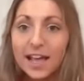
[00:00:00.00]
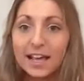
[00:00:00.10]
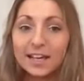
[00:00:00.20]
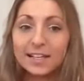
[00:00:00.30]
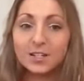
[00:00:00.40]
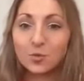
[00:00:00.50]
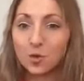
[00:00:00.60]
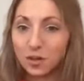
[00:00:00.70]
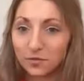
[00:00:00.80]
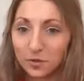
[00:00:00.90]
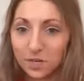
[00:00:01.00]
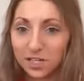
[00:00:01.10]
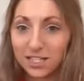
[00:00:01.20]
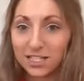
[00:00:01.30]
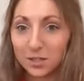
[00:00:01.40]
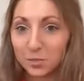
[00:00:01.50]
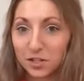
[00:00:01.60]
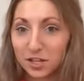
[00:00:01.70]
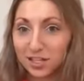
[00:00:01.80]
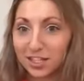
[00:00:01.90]
And one of the big things has
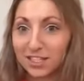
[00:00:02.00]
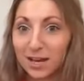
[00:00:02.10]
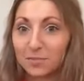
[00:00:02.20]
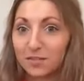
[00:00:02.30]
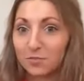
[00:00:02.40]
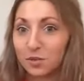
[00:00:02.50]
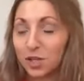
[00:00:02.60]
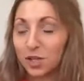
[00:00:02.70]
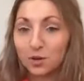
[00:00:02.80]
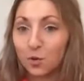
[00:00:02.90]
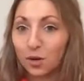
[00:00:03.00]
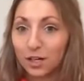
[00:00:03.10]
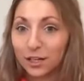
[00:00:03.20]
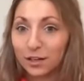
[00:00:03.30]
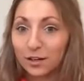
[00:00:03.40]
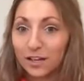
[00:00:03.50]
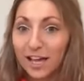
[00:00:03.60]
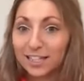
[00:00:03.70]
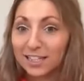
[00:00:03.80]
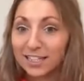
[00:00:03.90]
been that like the Dems have been ignoring
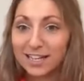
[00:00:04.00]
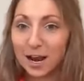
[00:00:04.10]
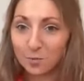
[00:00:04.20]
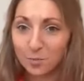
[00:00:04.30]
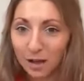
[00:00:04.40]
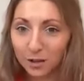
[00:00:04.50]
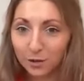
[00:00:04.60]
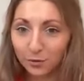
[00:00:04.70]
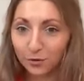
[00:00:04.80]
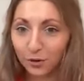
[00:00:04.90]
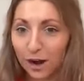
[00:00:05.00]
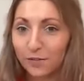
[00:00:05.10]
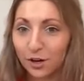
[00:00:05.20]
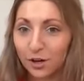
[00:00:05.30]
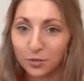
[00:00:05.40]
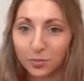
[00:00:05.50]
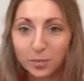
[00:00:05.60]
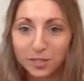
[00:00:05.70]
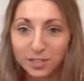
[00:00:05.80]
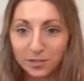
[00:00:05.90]
anything down ballot for forever, and the
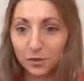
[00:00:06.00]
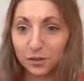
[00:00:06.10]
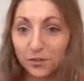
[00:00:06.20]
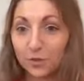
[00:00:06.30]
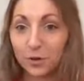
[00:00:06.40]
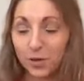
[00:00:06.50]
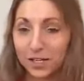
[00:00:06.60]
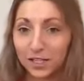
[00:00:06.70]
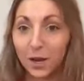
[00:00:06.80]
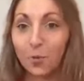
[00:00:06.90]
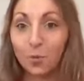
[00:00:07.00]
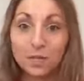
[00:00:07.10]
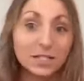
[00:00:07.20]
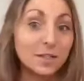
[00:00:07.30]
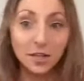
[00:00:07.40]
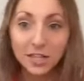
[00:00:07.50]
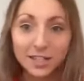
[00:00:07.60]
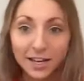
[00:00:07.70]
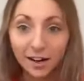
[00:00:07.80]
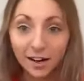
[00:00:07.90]
Republicans have really found their way to like weasel in
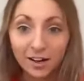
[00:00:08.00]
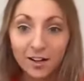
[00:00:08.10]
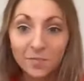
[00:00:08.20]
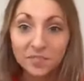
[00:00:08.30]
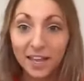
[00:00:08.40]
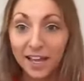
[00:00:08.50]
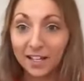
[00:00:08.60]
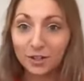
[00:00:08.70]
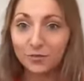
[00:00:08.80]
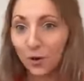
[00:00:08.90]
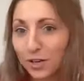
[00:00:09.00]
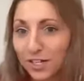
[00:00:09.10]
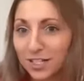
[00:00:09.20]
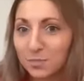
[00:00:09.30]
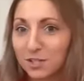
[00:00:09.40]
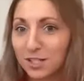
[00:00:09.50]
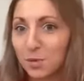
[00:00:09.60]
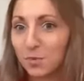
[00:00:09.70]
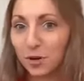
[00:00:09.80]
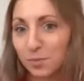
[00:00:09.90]
there and focus, because
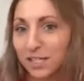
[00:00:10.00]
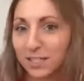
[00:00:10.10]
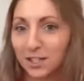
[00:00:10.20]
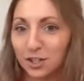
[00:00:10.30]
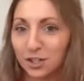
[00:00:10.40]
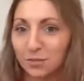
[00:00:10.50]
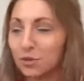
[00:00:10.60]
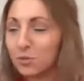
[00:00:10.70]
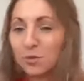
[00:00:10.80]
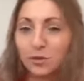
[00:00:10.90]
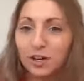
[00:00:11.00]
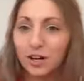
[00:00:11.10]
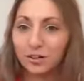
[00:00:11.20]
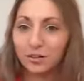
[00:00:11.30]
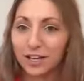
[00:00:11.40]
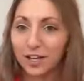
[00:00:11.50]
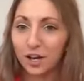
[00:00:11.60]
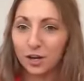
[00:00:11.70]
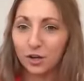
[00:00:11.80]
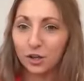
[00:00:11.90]
people aren't paying attention. Most people are like,
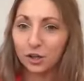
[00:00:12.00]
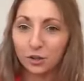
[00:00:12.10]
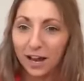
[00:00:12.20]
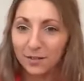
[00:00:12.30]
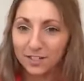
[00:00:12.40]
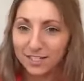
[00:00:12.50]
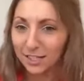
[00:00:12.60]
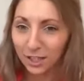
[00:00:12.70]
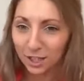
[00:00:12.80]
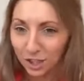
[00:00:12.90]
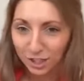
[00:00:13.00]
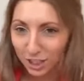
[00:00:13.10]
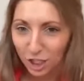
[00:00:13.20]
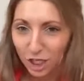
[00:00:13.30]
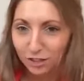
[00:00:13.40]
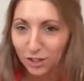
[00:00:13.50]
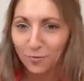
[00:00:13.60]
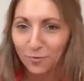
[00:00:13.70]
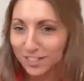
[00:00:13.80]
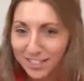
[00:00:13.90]
who? I have a state legislature? Like,
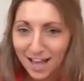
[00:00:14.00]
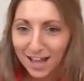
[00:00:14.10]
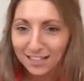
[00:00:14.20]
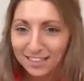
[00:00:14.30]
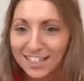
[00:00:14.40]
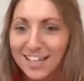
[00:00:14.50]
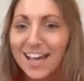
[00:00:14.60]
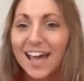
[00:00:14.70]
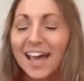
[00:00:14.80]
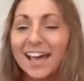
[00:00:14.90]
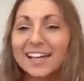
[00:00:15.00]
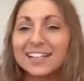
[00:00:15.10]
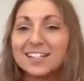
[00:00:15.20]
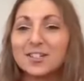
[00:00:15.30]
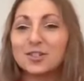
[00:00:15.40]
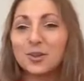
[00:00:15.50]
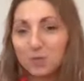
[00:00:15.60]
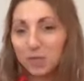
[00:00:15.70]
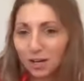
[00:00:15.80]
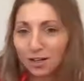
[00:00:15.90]
what is that? And so
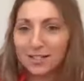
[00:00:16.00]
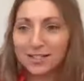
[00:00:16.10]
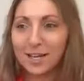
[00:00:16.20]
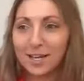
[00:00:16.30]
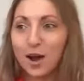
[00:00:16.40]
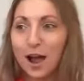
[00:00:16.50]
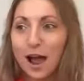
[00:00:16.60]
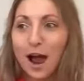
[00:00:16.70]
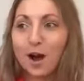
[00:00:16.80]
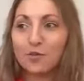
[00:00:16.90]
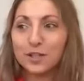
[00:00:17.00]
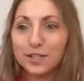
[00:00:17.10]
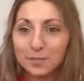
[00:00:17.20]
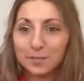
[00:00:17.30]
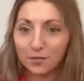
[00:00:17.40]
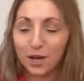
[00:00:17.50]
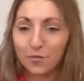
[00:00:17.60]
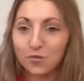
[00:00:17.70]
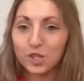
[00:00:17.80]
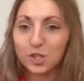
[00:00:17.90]
I'm curious, like, how the Dems have like
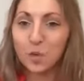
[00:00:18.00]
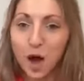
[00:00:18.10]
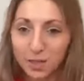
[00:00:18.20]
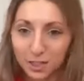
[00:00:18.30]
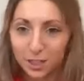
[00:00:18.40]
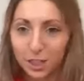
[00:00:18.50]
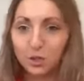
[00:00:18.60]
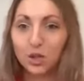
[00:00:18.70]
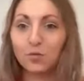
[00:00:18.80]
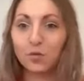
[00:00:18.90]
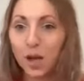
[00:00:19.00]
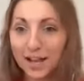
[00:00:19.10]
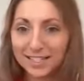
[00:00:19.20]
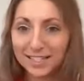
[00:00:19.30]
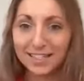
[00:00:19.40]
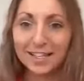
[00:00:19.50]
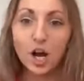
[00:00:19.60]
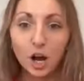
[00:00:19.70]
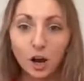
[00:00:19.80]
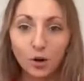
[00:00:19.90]
responded to like realizing like,
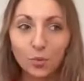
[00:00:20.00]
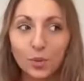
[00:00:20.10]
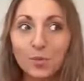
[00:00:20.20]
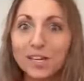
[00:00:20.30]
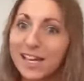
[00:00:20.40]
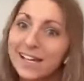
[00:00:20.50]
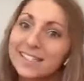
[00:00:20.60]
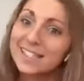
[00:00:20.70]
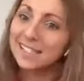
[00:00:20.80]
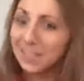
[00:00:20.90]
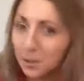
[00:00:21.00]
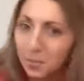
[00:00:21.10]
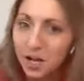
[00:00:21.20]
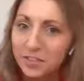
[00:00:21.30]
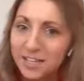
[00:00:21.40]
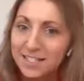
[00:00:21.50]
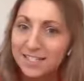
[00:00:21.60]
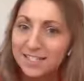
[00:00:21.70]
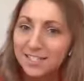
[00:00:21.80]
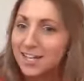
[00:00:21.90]
oh, like we can't sleep on this.
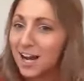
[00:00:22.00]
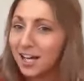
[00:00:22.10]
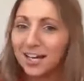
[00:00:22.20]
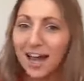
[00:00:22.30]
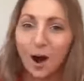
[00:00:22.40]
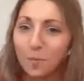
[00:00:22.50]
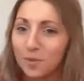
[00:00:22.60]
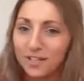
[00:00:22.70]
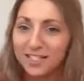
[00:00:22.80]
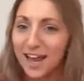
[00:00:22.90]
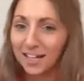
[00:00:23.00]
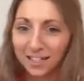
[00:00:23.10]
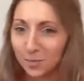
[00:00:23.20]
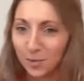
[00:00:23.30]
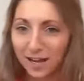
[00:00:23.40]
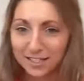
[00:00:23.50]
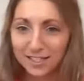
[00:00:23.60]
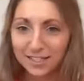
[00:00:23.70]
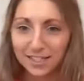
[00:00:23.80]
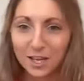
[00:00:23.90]
It's not going to help us in any
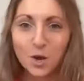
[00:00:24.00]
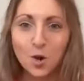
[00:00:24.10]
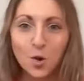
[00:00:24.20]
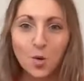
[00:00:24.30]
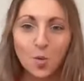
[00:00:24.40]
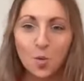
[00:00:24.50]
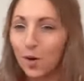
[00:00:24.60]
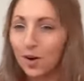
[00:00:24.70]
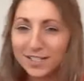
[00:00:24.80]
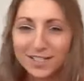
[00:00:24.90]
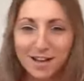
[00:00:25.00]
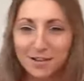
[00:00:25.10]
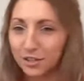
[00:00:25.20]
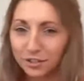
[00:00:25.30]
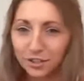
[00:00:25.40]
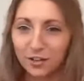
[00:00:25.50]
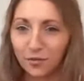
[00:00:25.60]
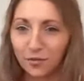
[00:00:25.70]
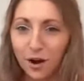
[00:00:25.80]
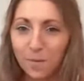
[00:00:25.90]
capacity. Like, what does that look like
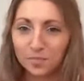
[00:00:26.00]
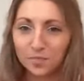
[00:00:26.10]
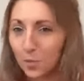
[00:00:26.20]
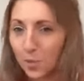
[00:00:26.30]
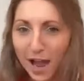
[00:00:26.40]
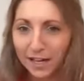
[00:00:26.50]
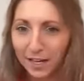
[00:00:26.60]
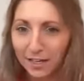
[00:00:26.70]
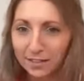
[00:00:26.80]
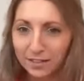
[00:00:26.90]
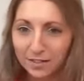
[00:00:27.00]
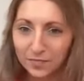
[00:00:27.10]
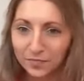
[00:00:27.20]
from the back end?